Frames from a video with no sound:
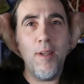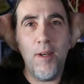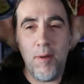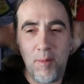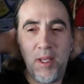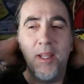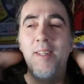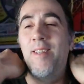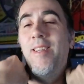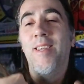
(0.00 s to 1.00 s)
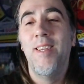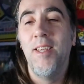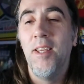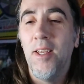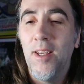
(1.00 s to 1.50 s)
Oh man.
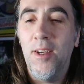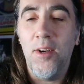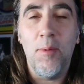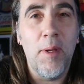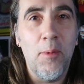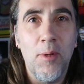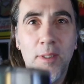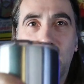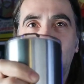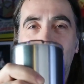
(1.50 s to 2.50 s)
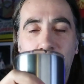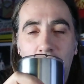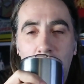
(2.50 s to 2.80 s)
Oh man, one second.